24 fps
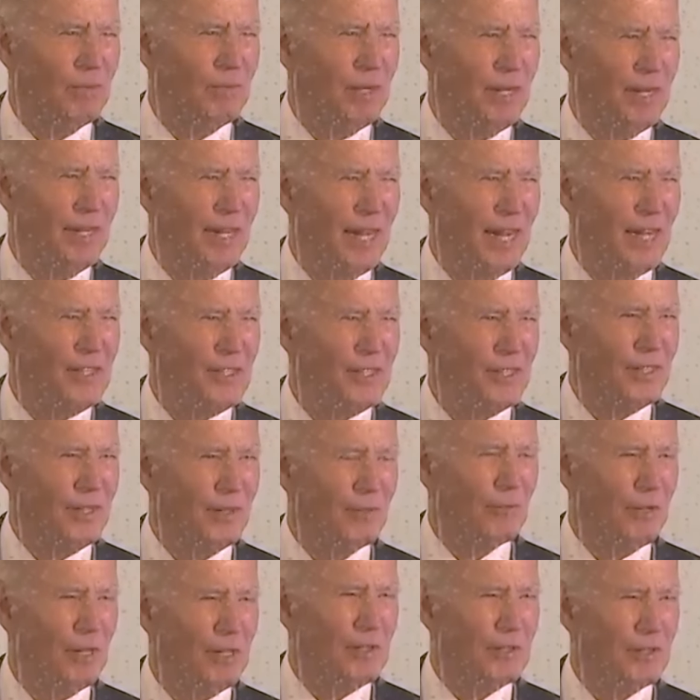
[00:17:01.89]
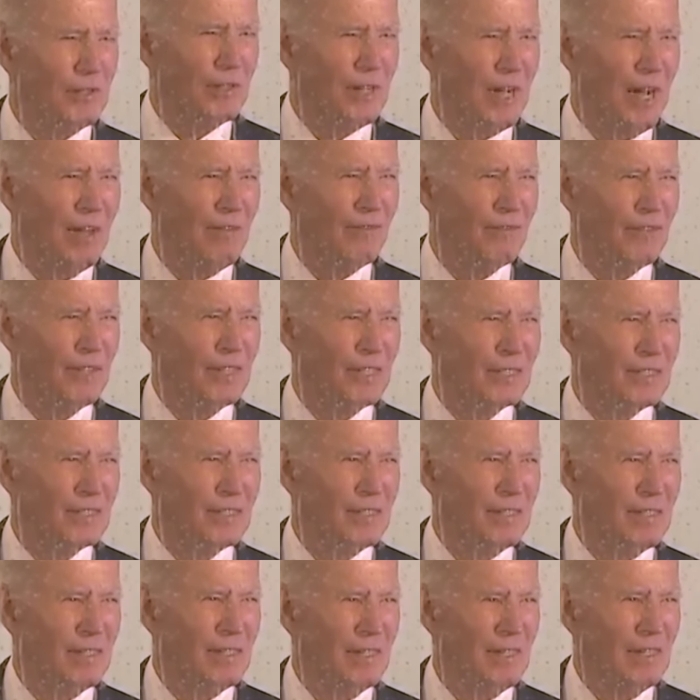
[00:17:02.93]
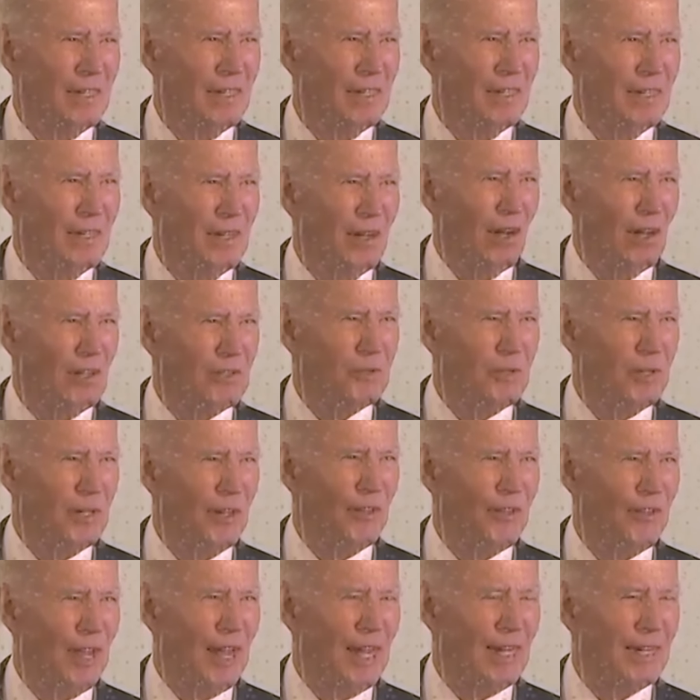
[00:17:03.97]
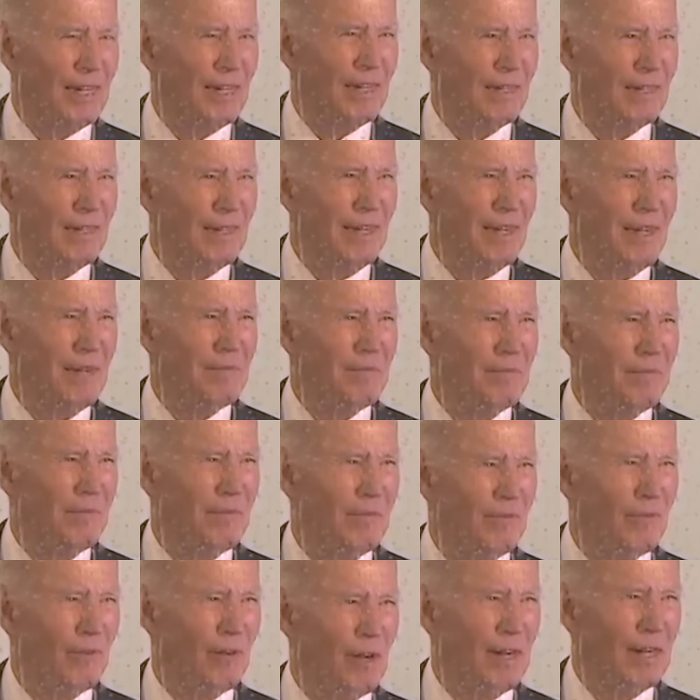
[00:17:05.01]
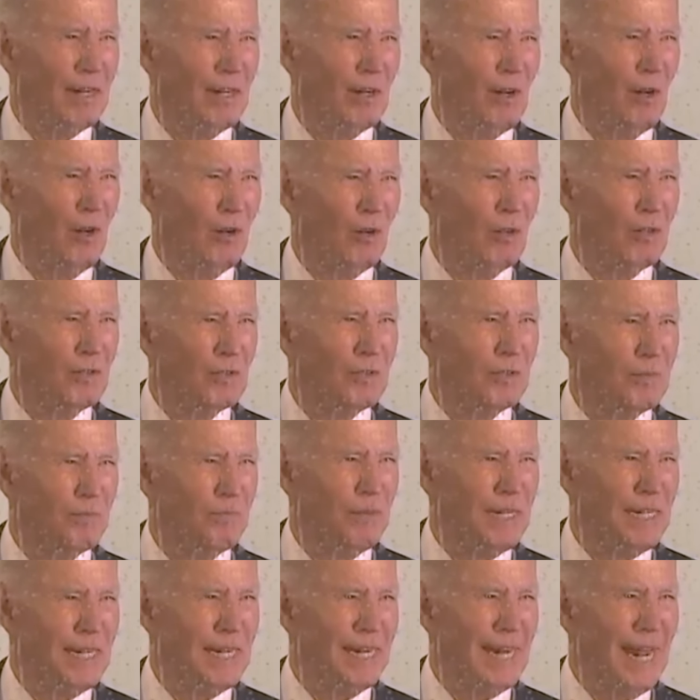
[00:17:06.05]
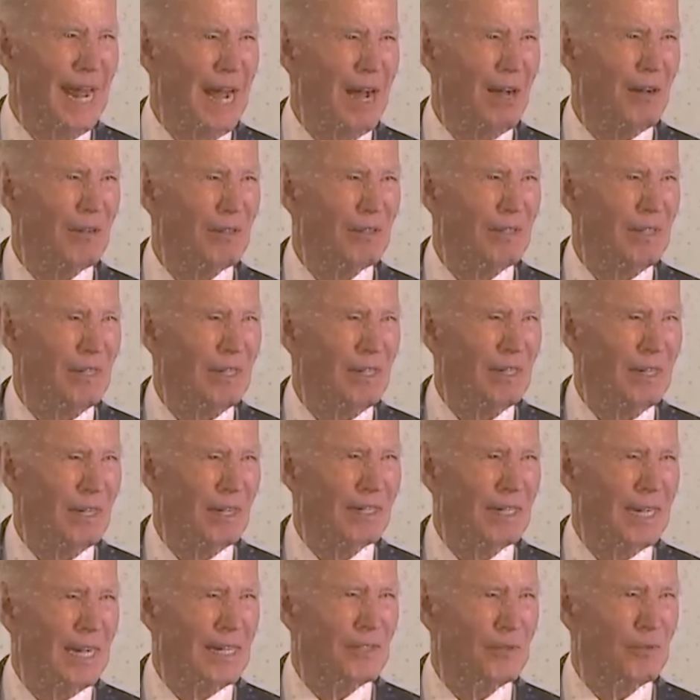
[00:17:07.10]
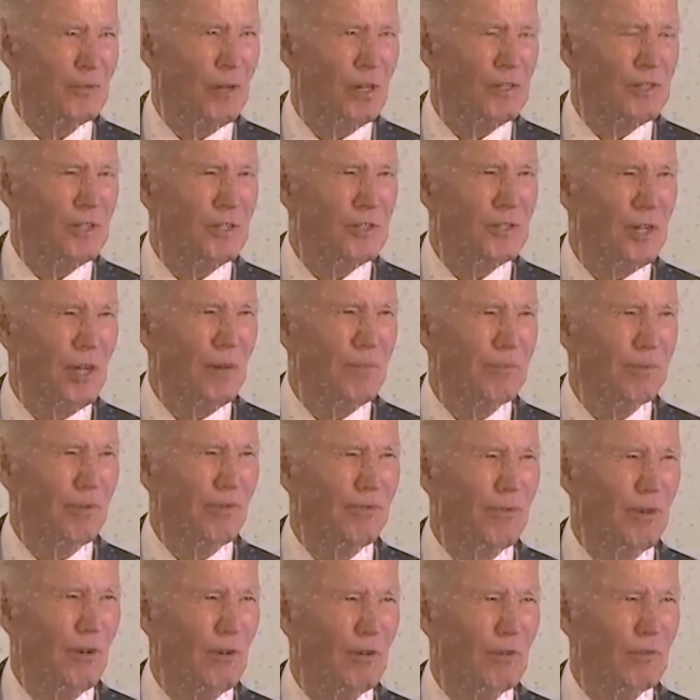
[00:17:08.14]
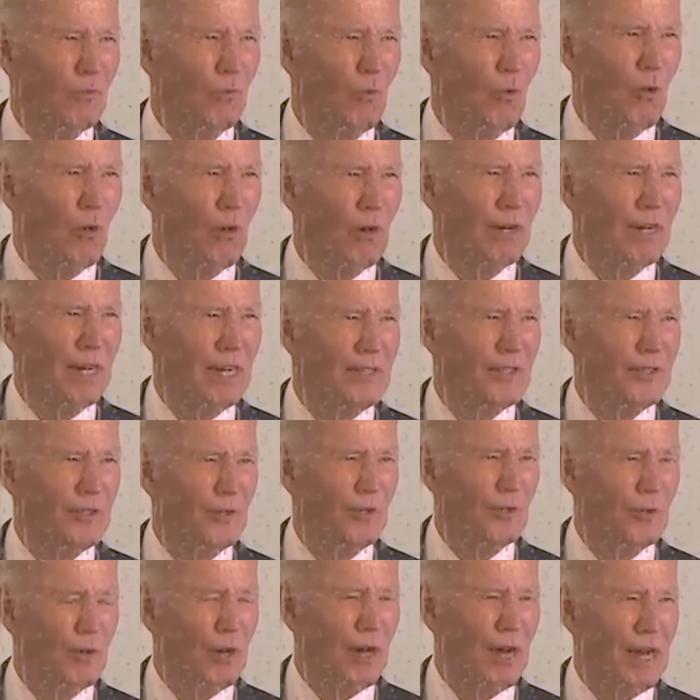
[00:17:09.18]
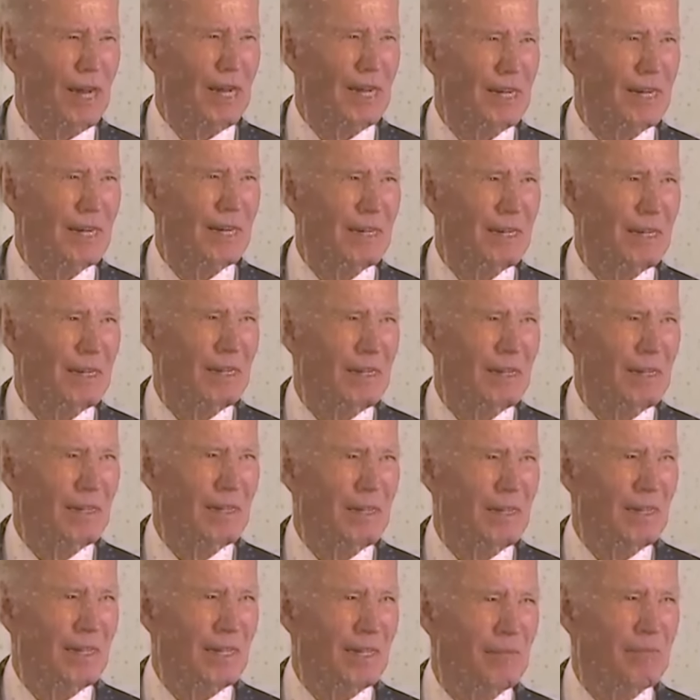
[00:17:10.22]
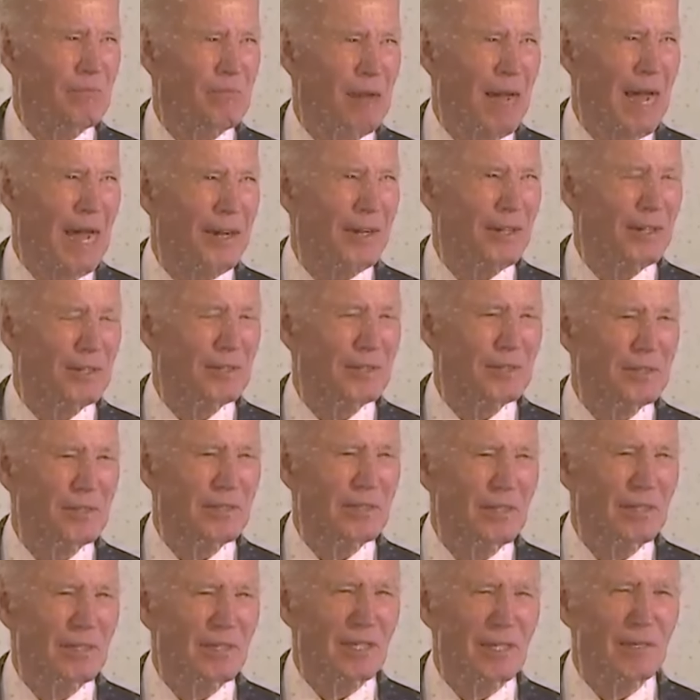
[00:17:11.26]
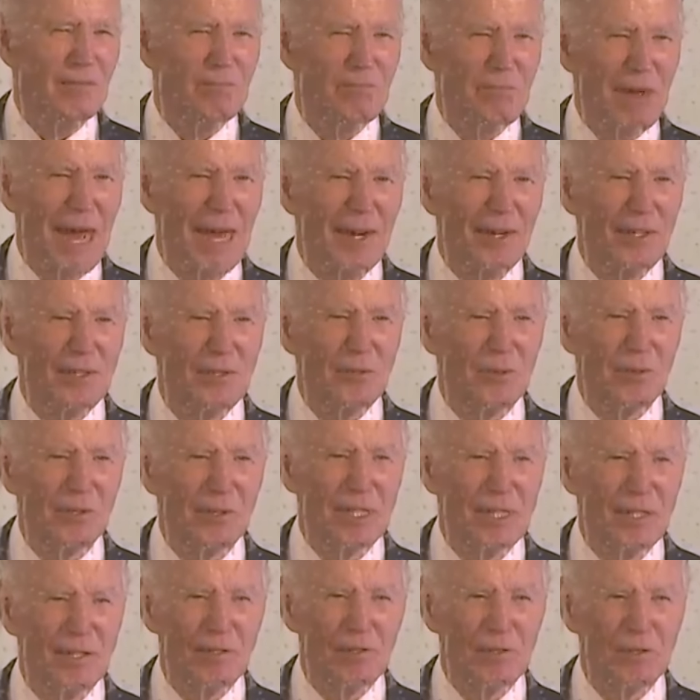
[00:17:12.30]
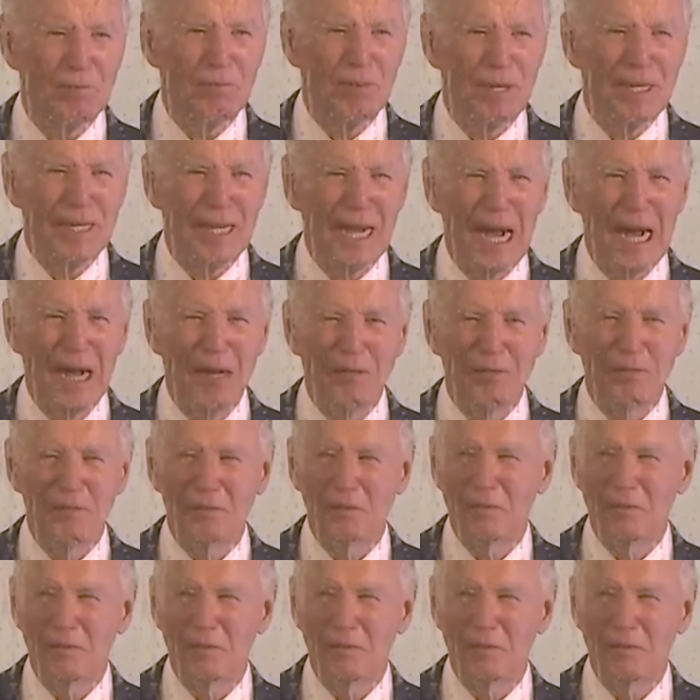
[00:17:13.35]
in mediation and regional conflicts. I also want to thank him for Angola speaking out against Russia's unprovoked war against Ukraine. It matters. It matters when leaders speak out.